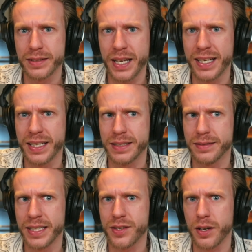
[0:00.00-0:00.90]
And it
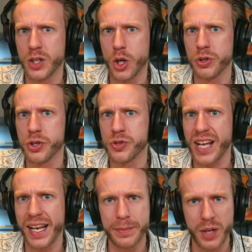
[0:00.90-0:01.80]
is of no use to
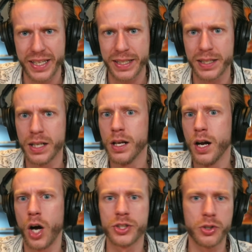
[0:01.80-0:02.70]
anybody
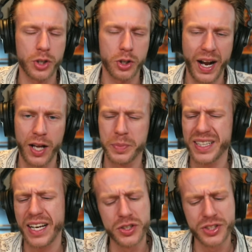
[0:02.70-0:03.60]
under the ground. But
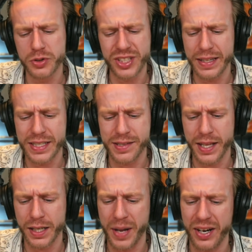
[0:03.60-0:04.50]
they also say this
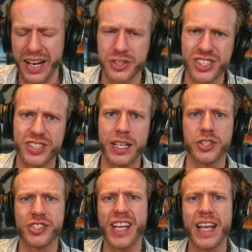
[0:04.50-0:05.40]
thing about how they're
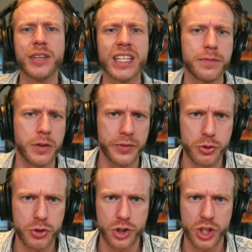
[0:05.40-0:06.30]
saving it for
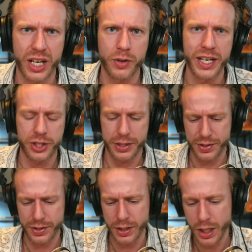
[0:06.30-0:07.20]
future
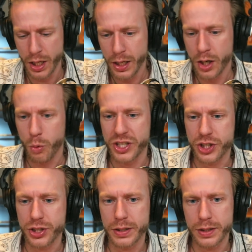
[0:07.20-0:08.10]
generations,
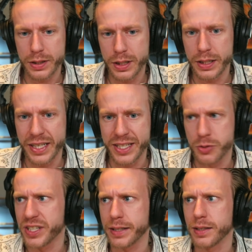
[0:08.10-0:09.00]
which is
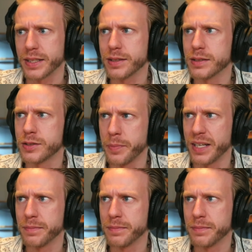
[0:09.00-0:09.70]
ridiculous to me.